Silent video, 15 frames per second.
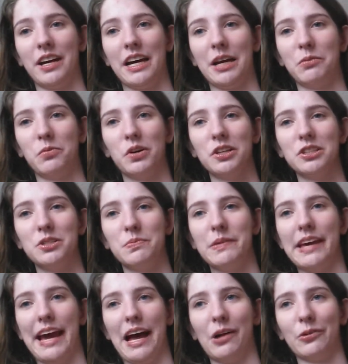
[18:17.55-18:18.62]
I want to
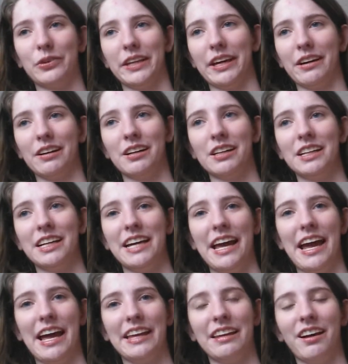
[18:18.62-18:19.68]
be out there
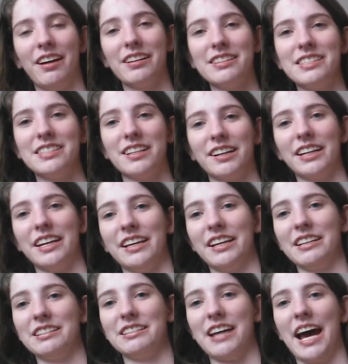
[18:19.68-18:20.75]
and not stuck
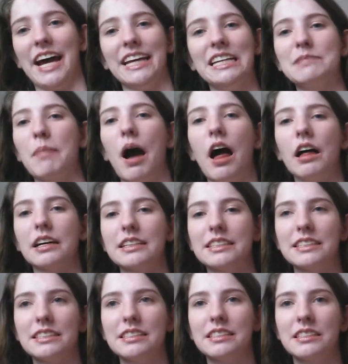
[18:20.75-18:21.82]
in a tiny
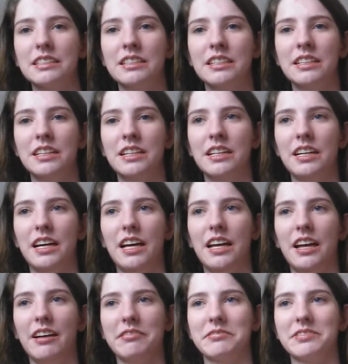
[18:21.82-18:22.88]
box
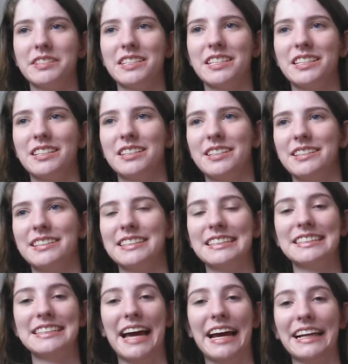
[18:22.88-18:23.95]
of
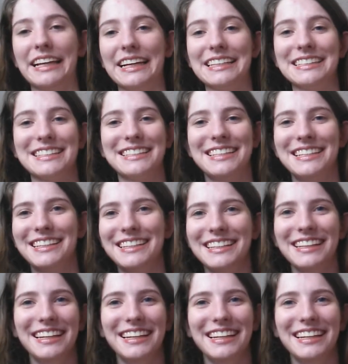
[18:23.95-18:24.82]
silence.